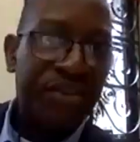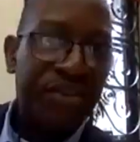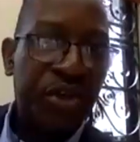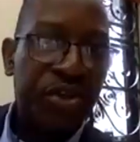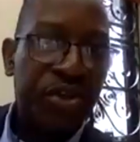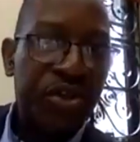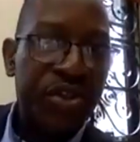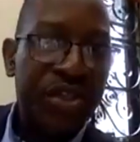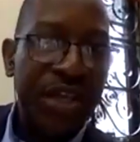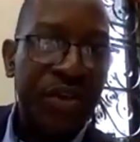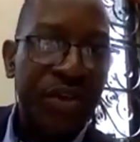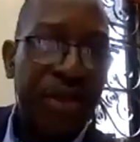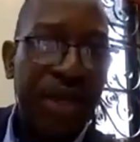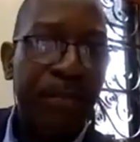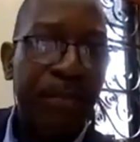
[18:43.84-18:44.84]
structures that
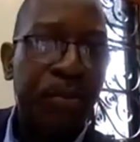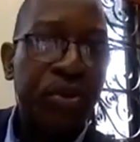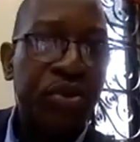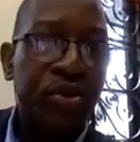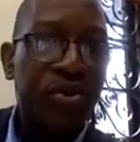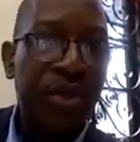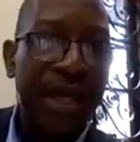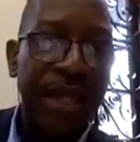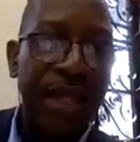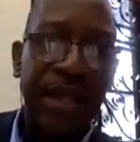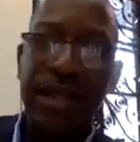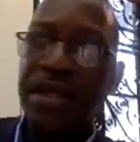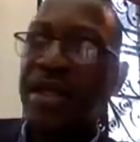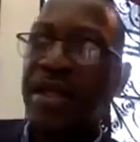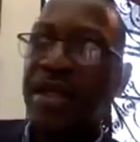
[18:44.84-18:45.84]
you can put together.
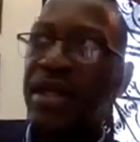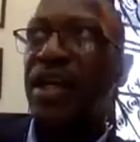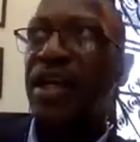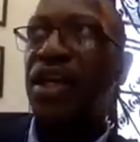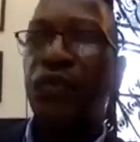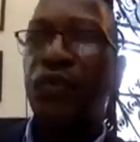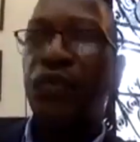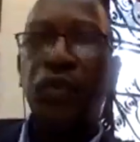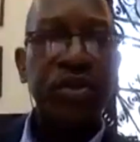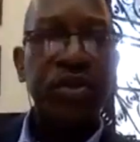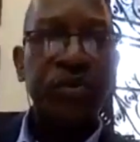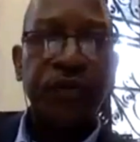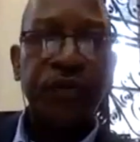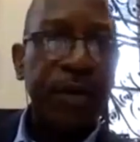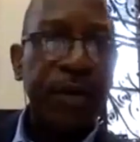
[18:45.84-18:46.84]
If you want to
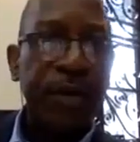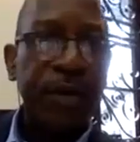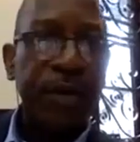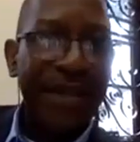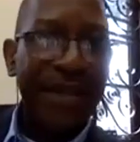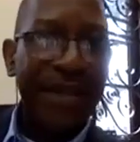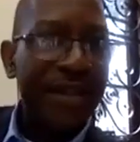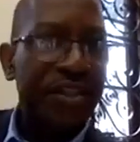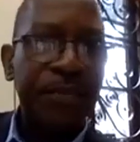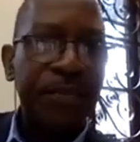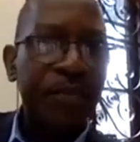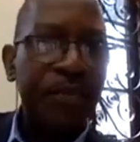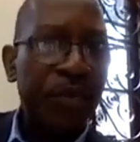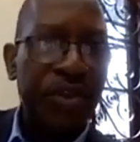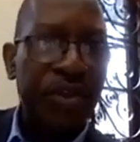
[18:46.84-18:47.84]
form a
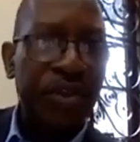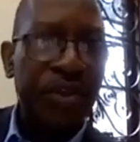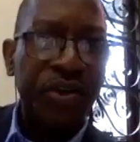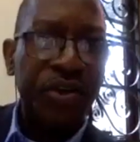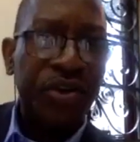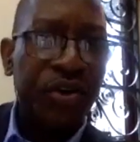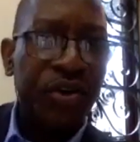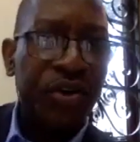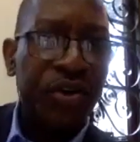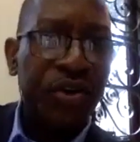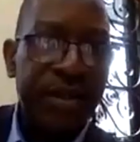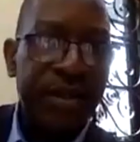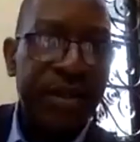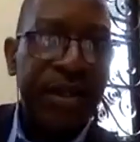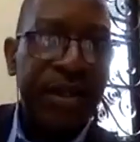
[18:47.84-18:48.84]
partnership with your
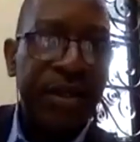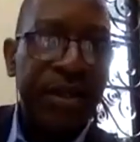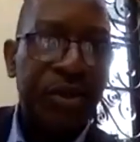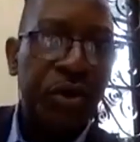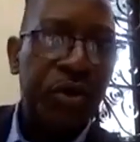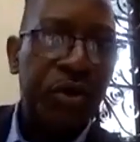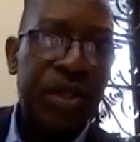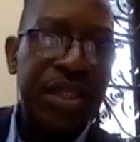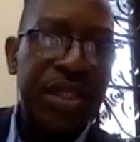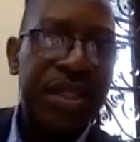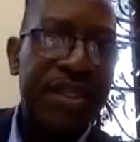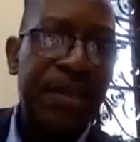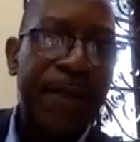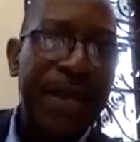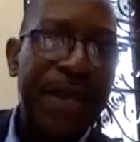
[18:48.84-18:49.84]
colleagues, you know,
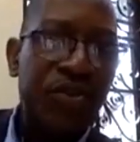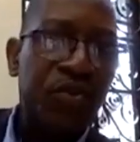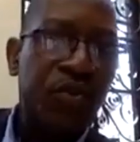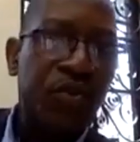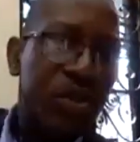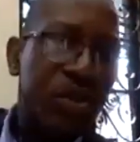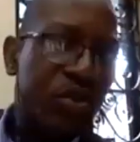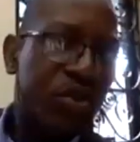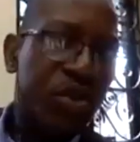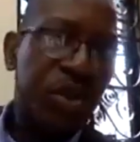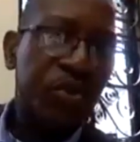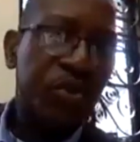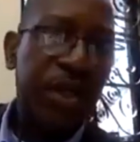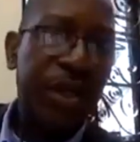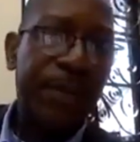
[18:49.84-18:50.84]
this is the best way
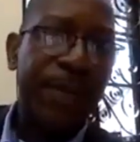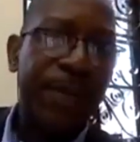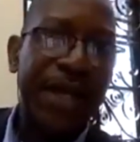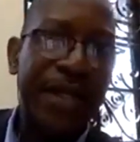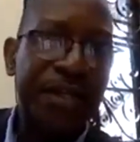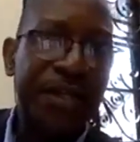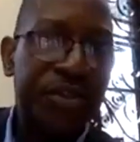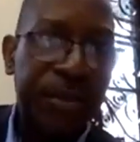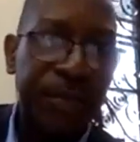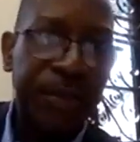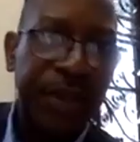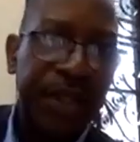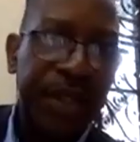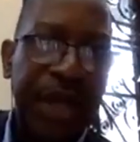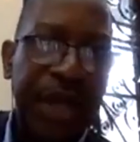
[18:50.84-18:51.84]
to structure a
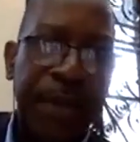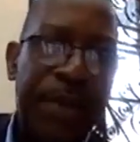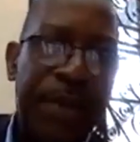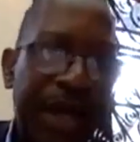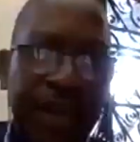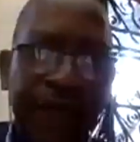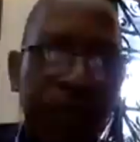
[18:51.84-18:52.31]
partnership. I mean,